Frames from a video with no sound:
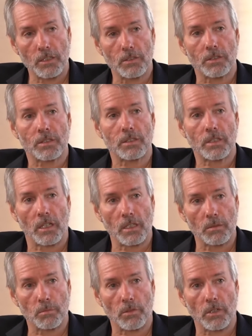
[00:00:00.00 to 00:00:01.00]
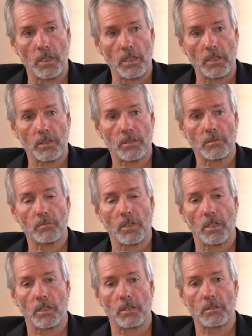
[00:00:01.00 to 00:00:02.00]
celebrate
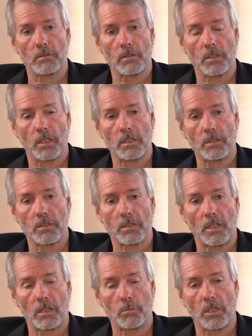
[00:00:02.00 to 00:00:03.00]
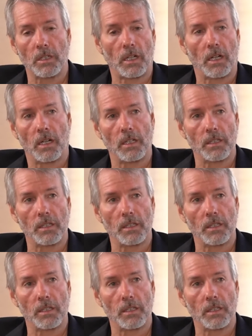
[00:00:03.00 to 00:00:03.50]
high